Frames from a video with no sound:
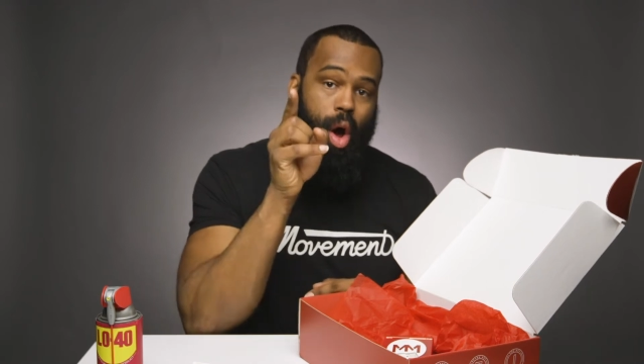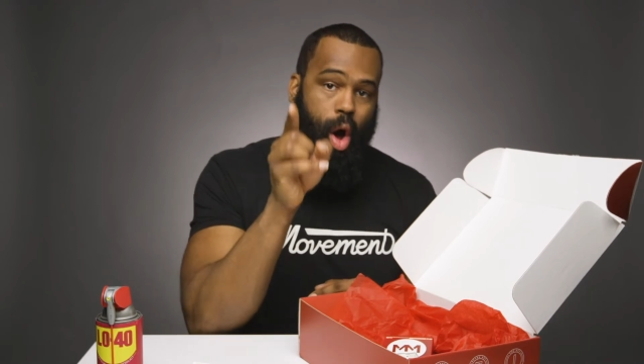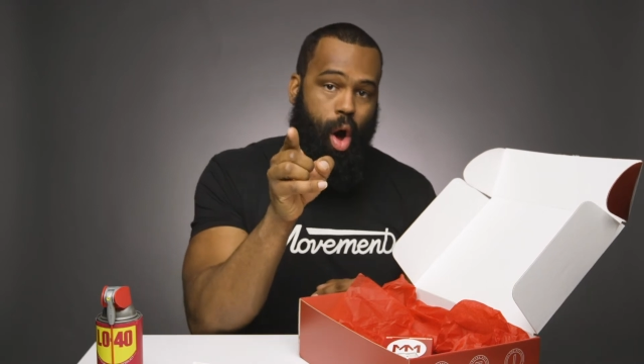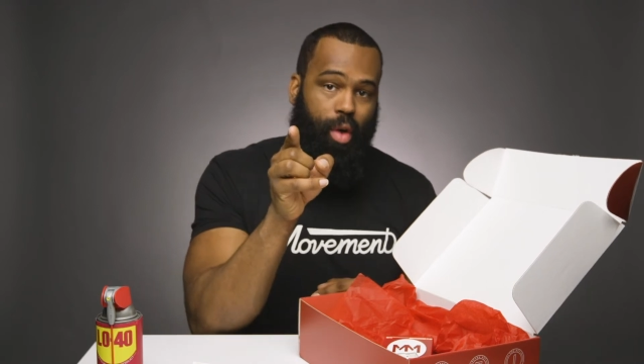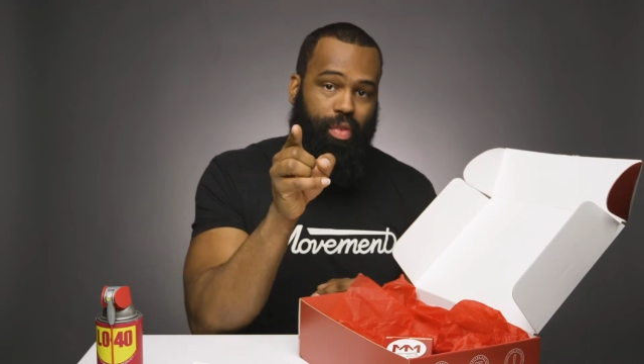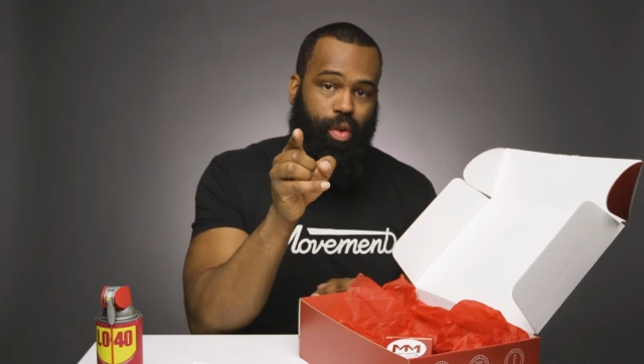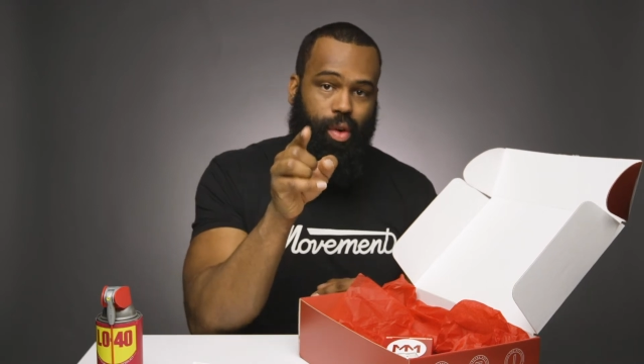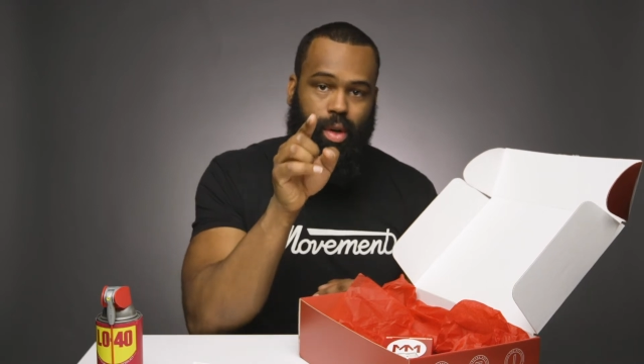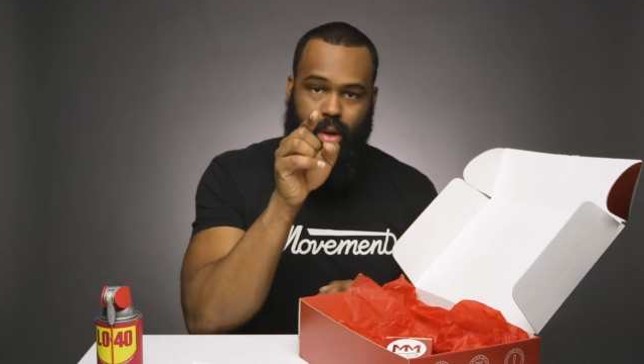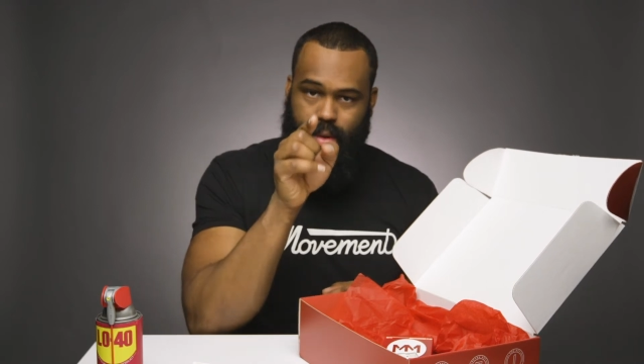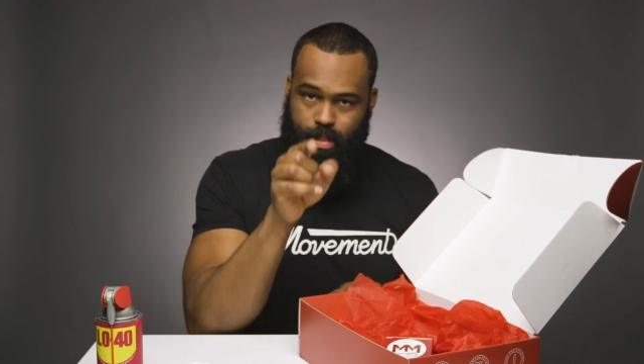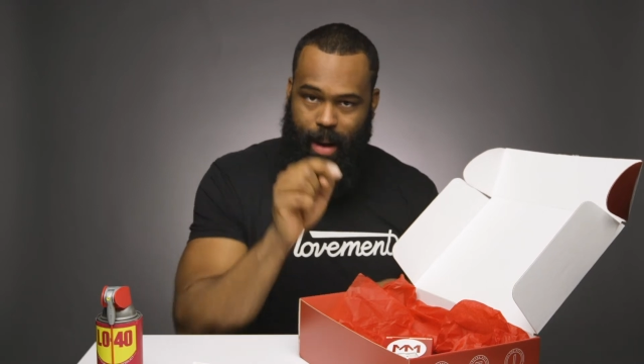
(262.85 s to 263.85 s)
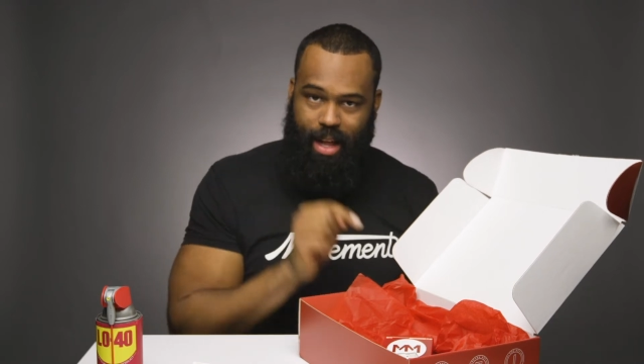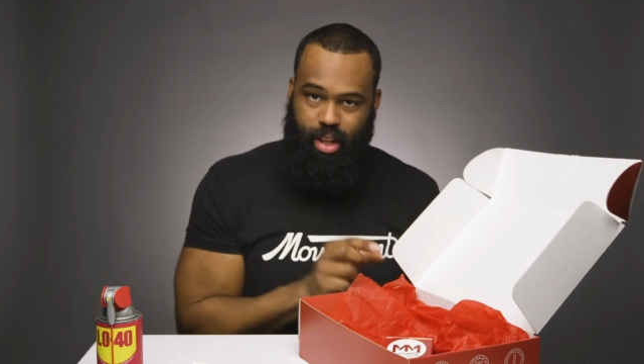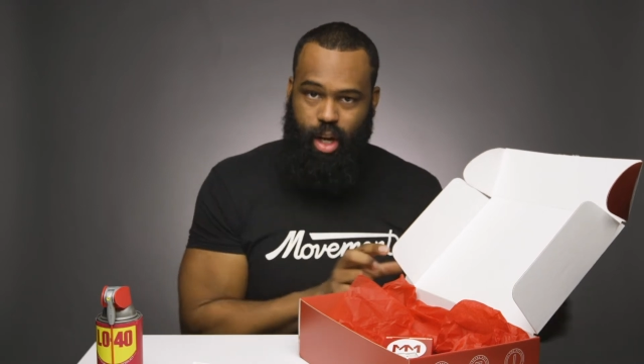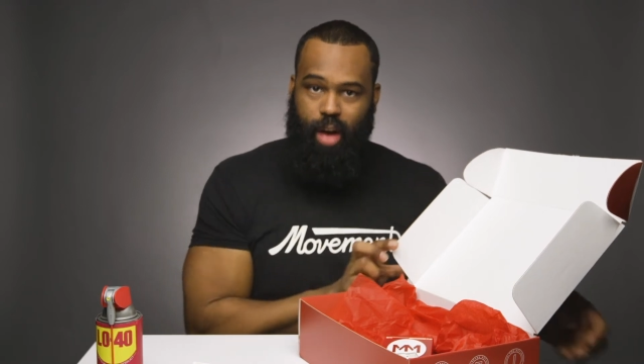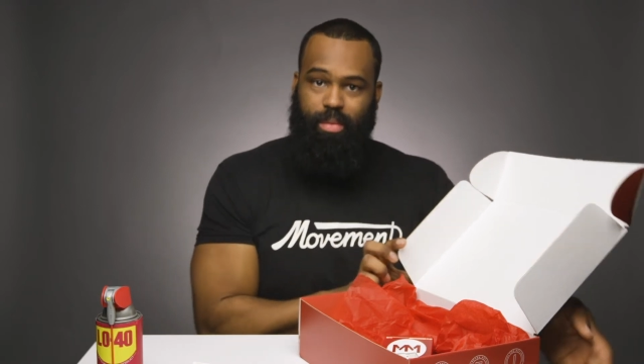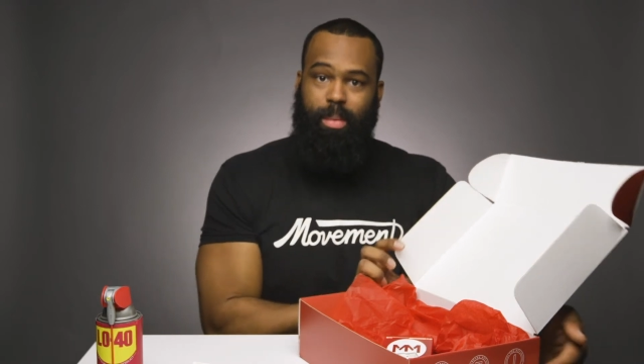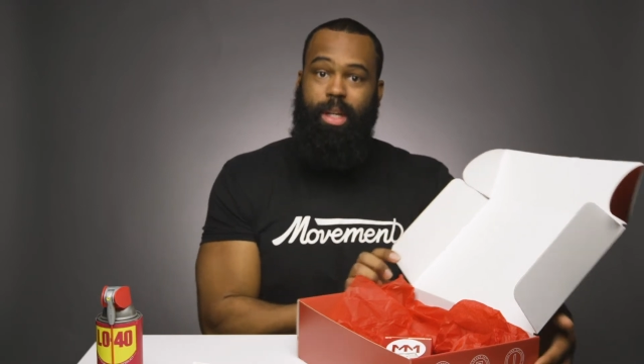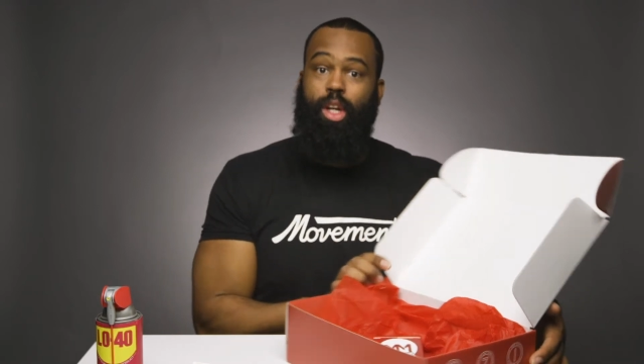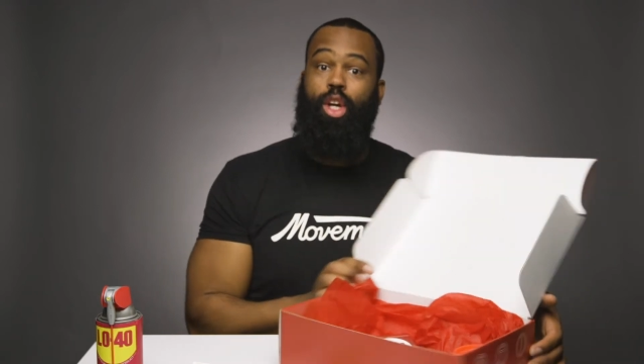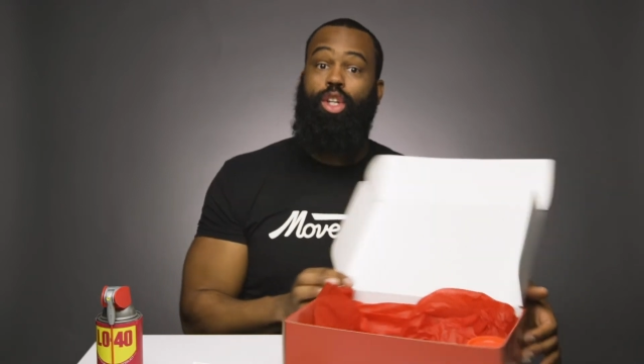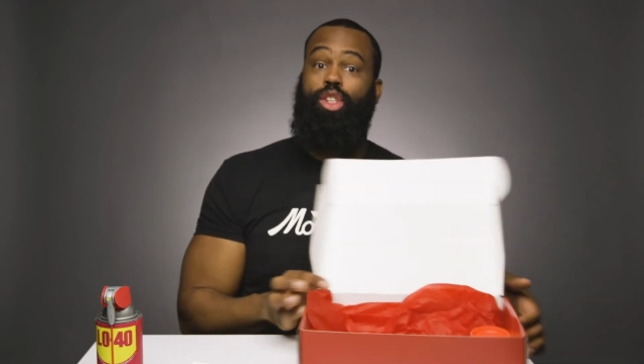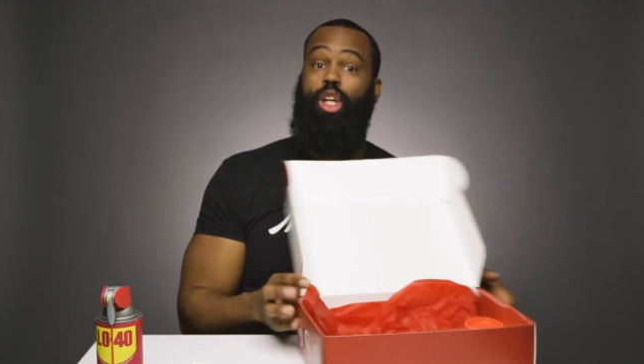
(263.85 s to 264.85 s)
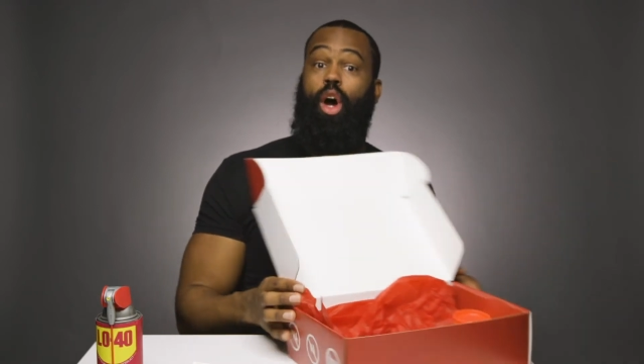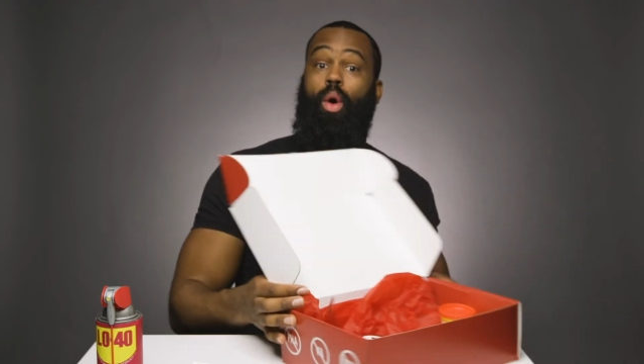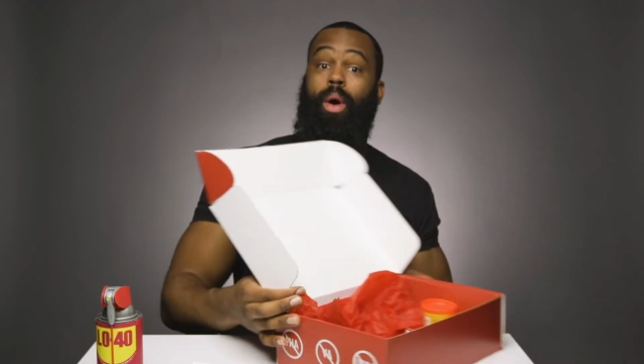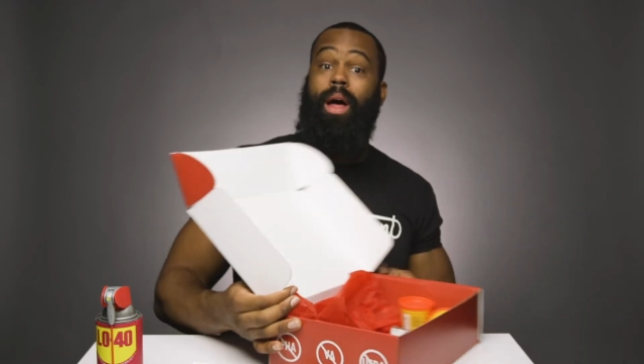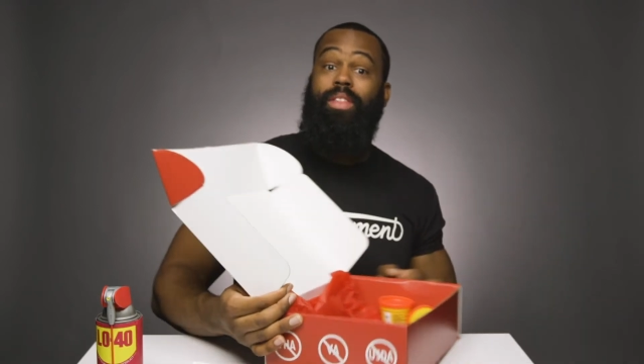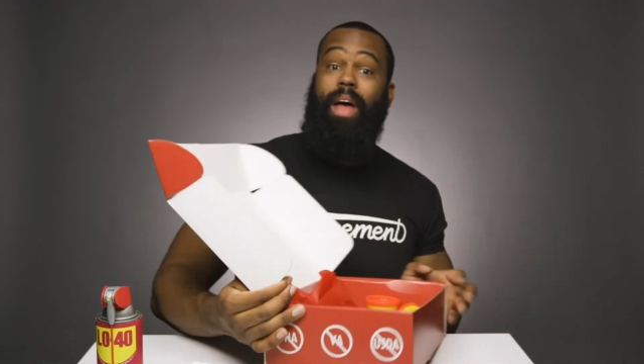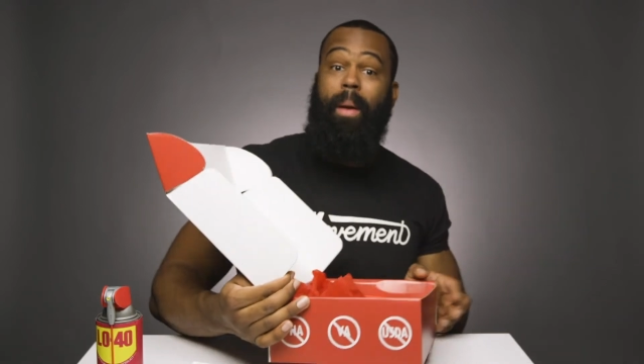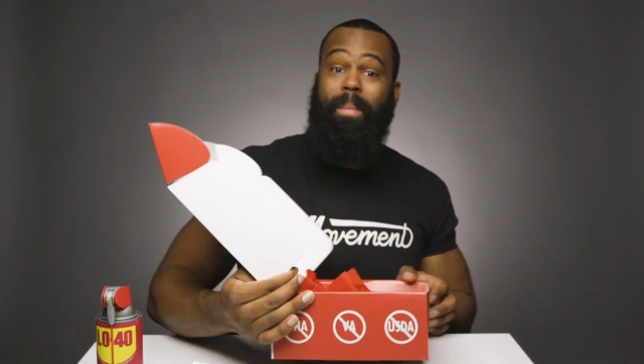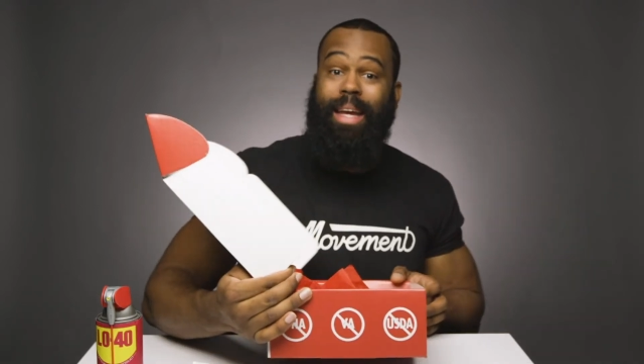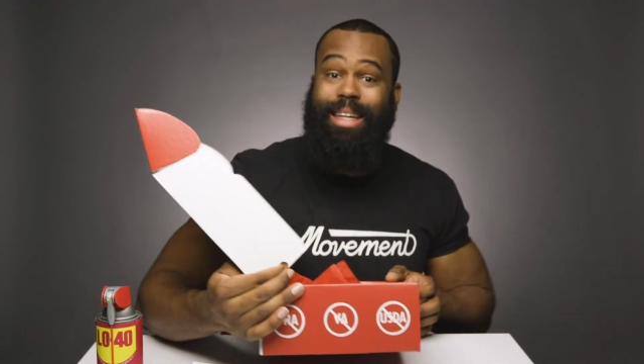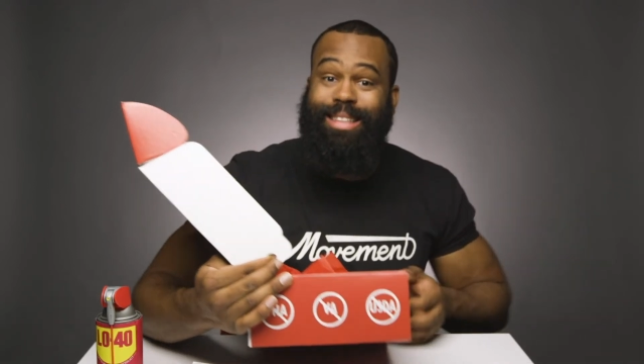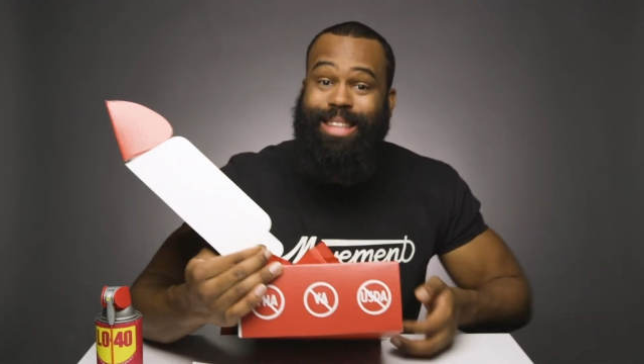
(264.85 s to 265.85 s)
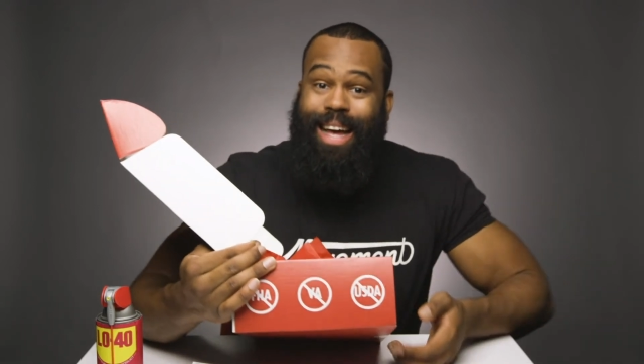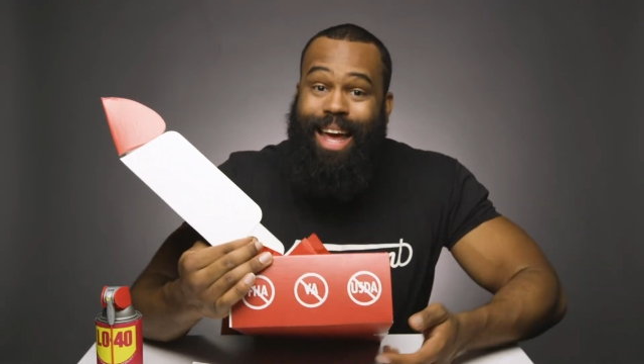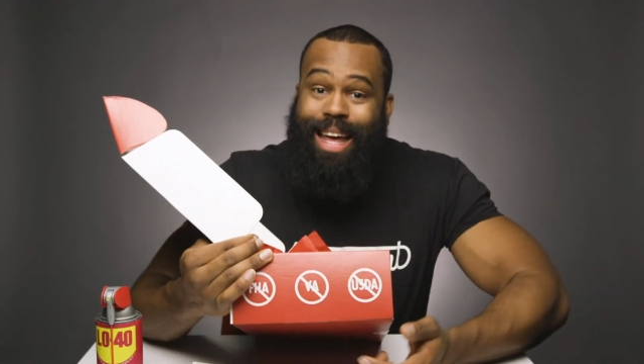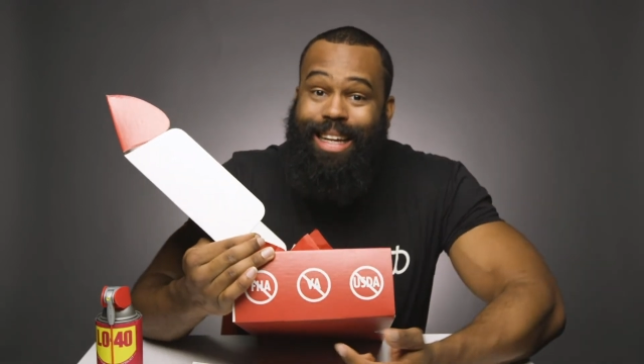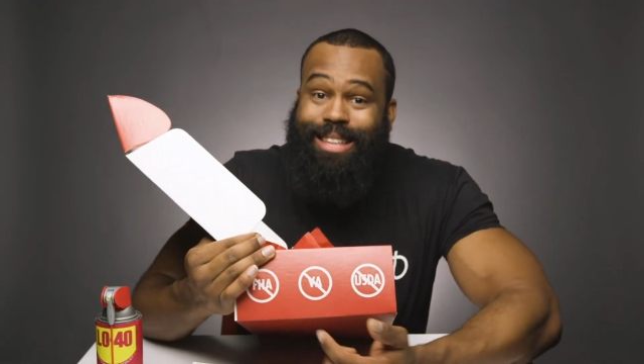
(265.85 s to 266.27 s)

offered by the government. So that means it